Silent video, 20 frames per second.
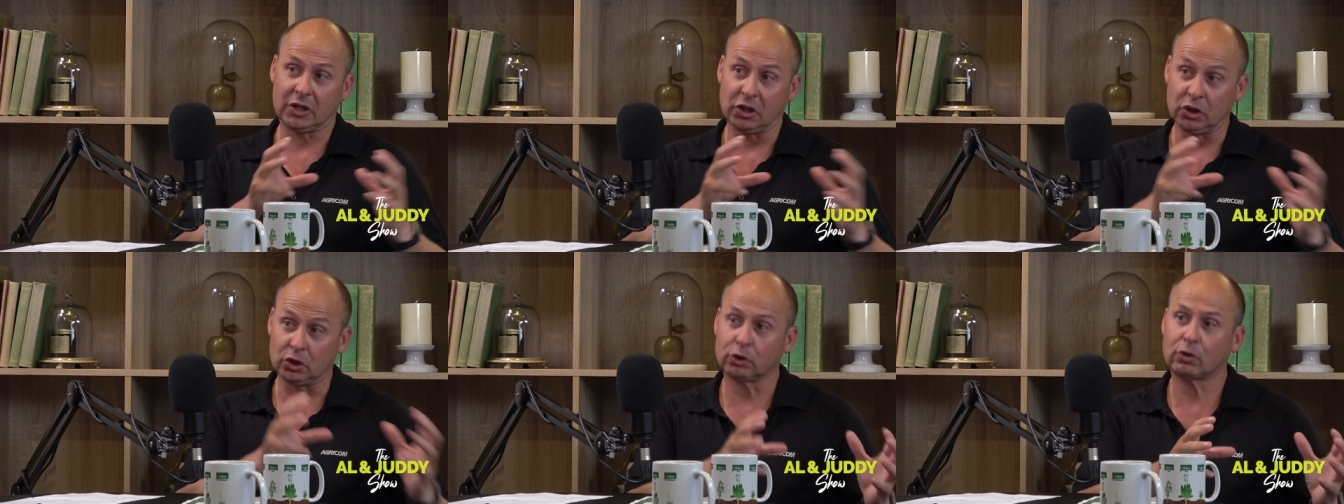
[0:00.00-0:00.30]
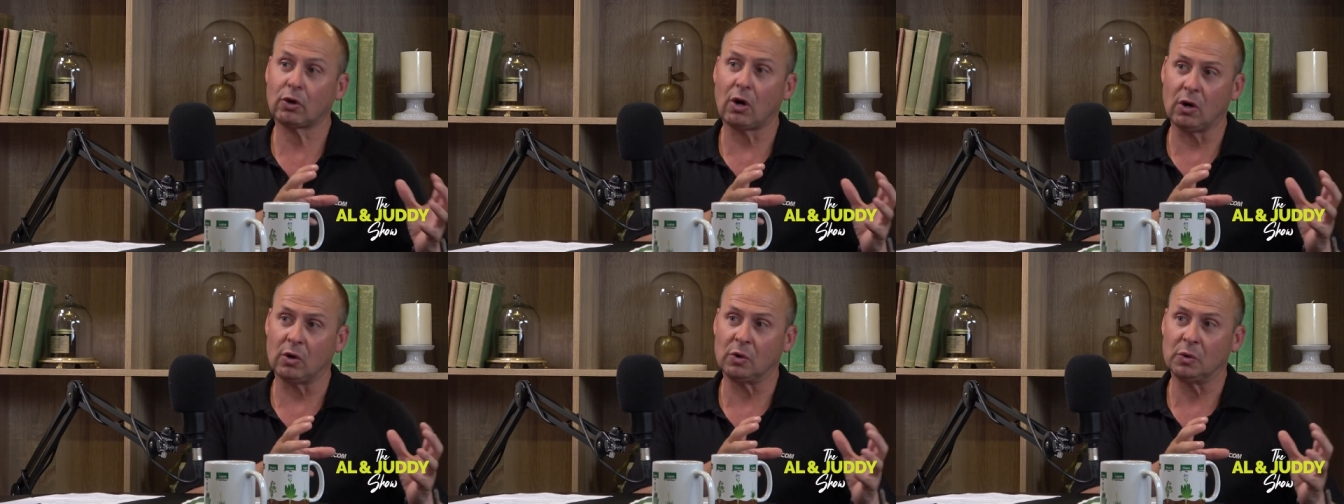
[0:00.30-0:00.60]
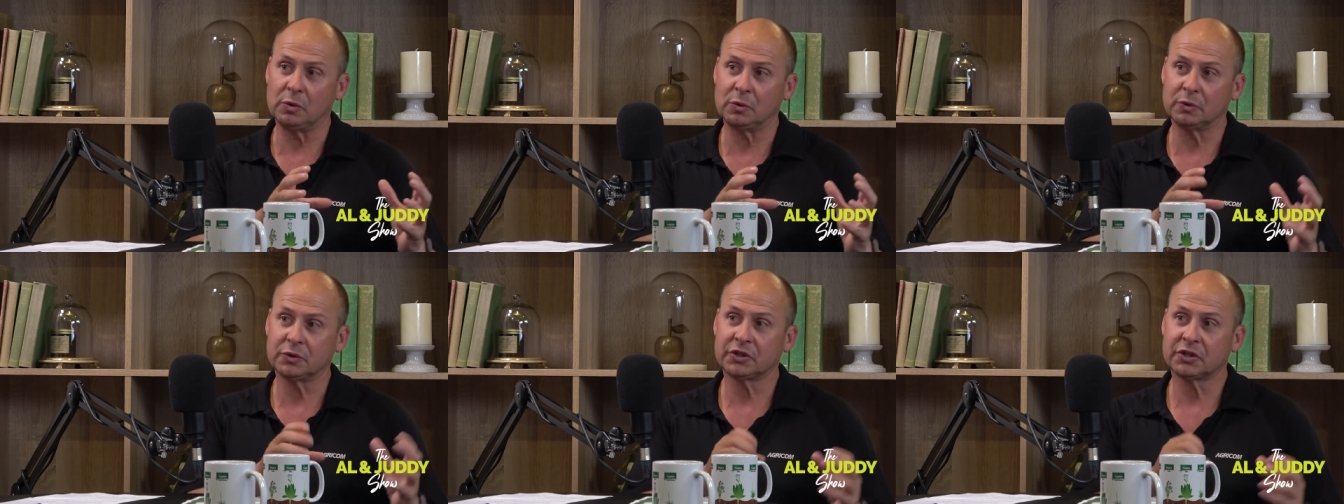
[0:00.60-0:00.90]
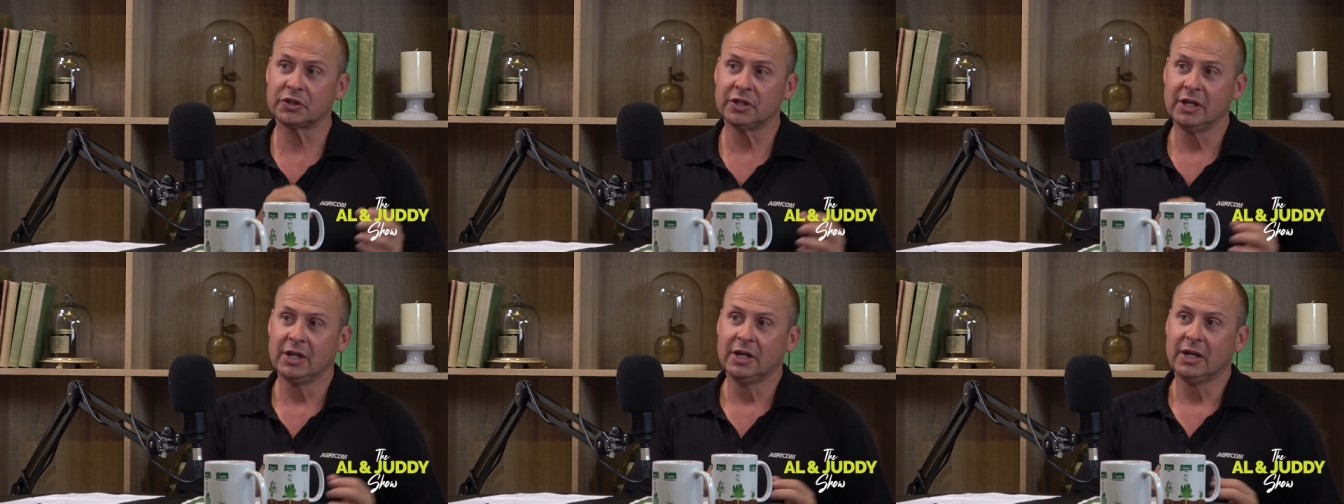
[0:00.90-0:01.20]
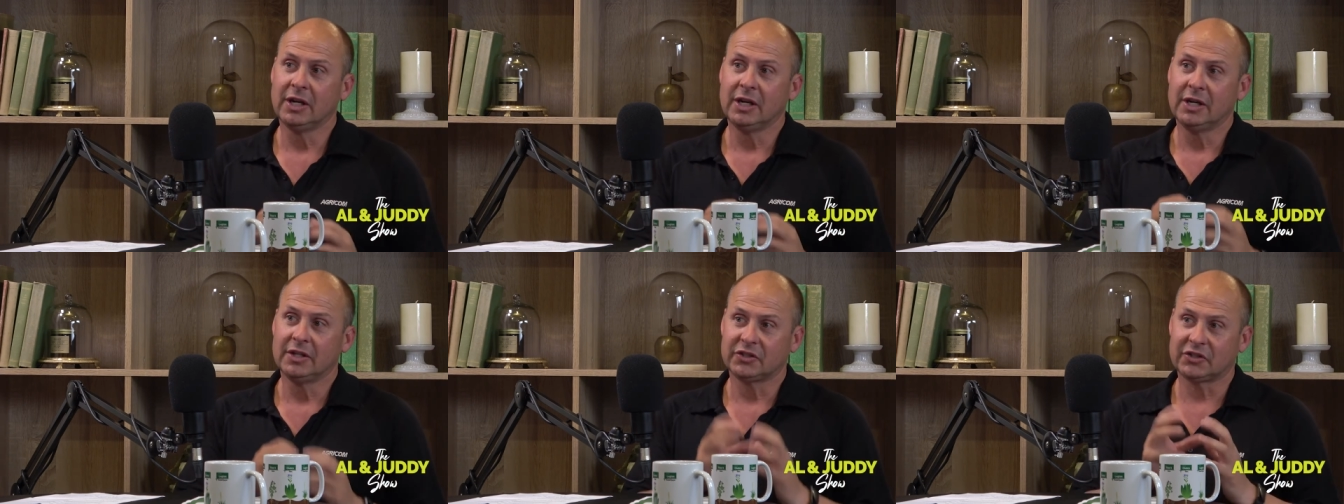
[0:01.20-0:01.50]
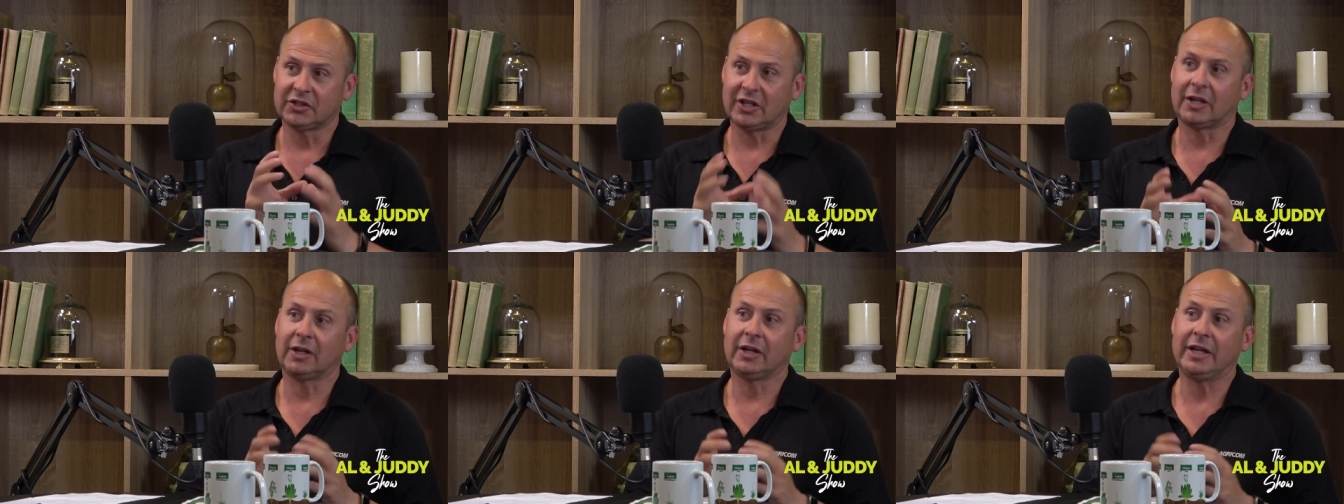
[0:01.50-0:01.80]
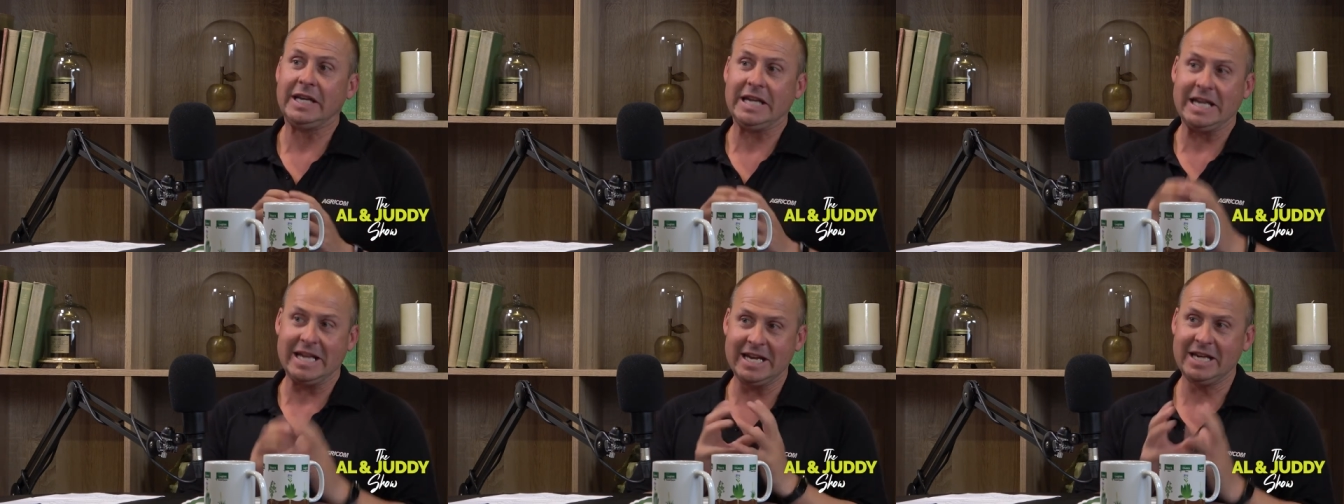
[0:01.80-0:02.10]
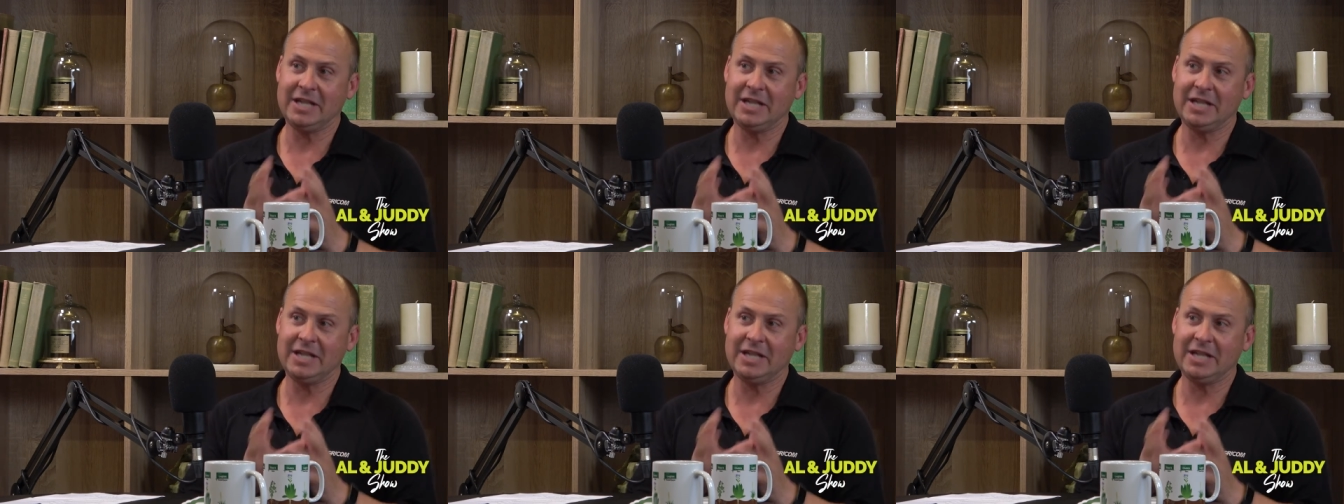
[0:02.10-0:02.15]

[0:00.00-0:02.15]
controls, suddenly